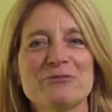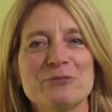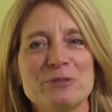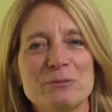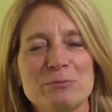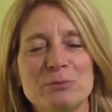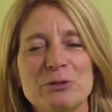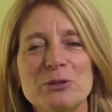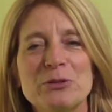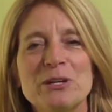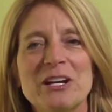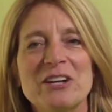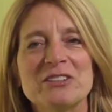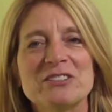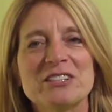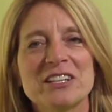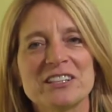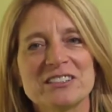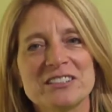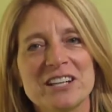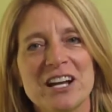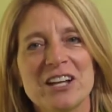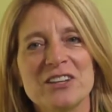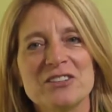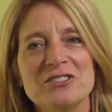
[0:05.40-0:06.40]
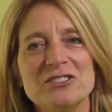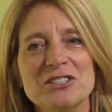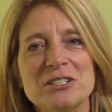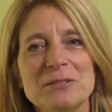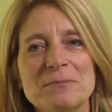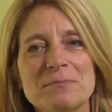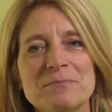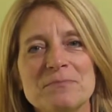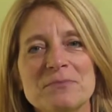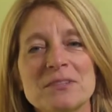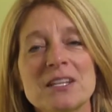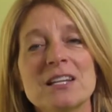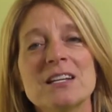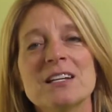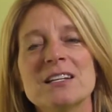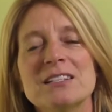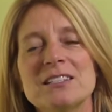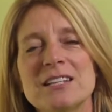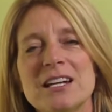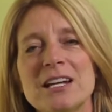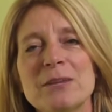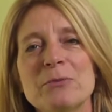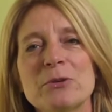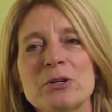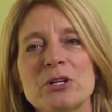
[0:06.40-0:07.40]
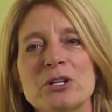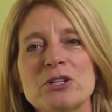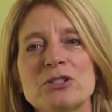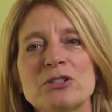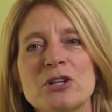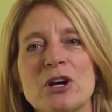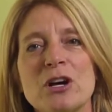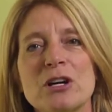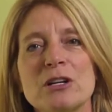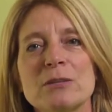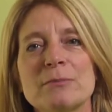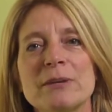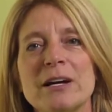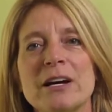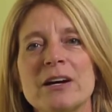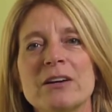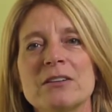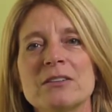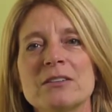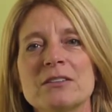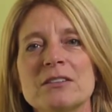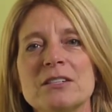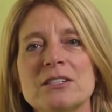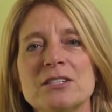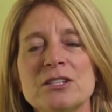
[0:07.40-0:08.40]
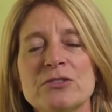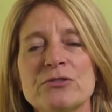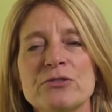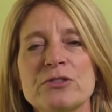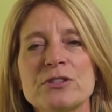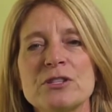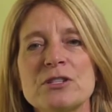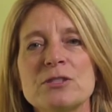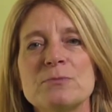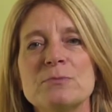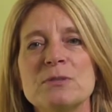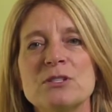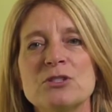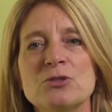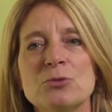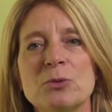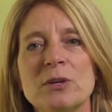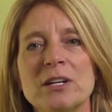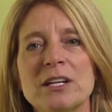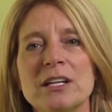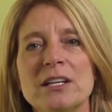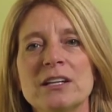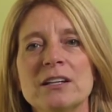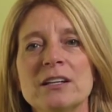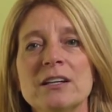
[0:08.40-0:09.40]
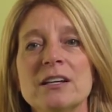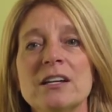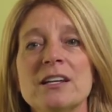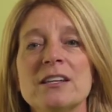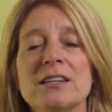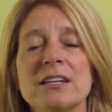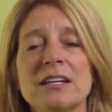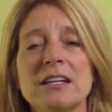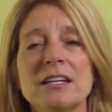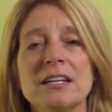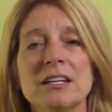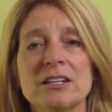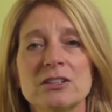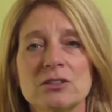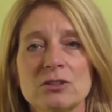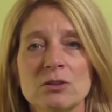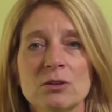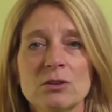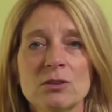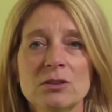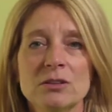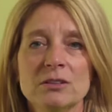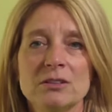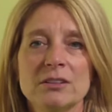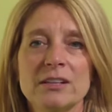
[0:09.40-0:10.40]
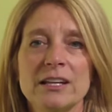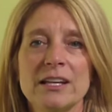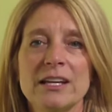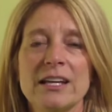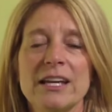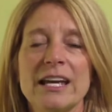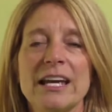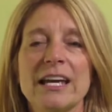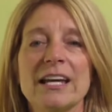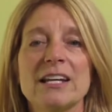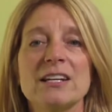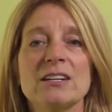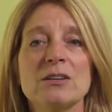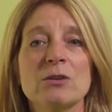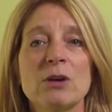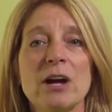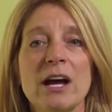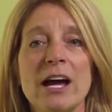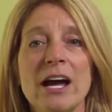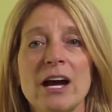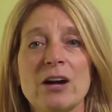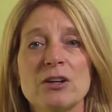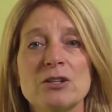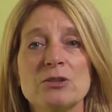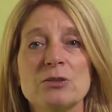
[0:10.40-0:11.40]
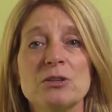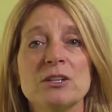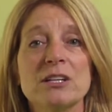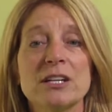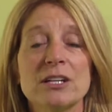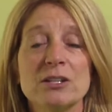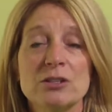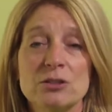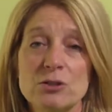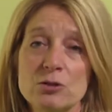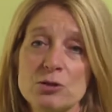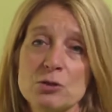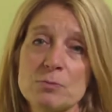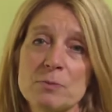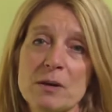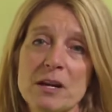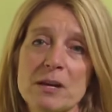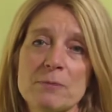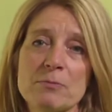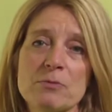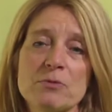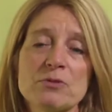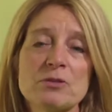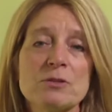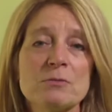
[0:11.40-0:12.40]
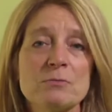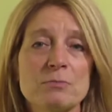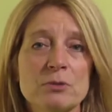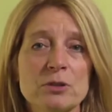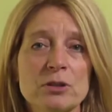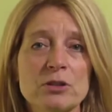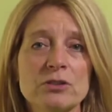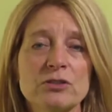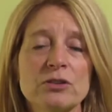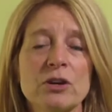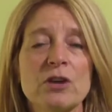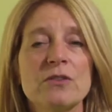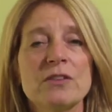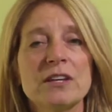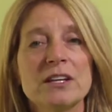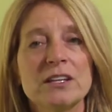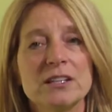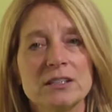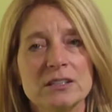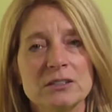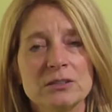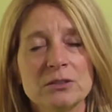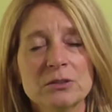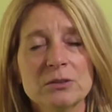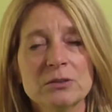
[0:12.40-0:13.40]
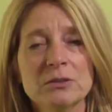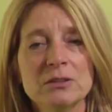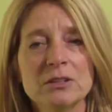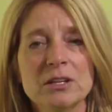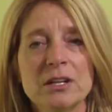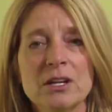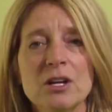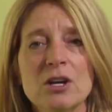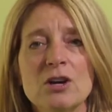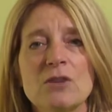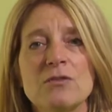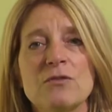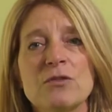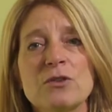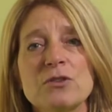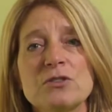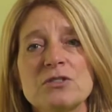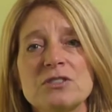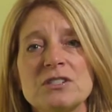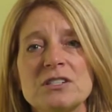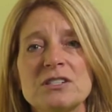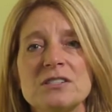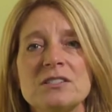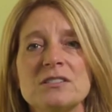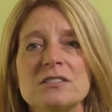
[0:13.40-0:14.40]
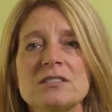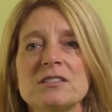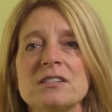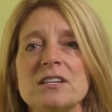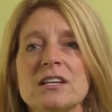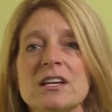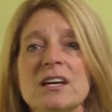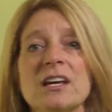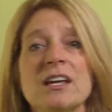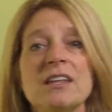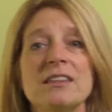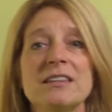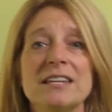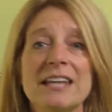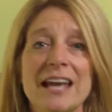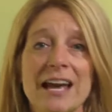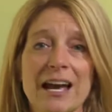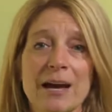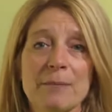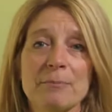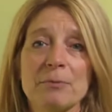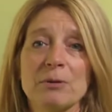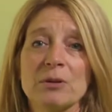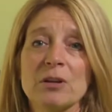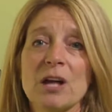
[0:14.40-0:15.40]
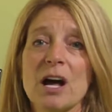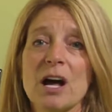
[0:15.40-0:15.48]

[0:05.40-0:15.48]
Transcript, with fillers: with Blue Hair Technology. Today we're going to talk about the difference between the Kindle and how you can get newspapers and books on the Kindle versus the Apple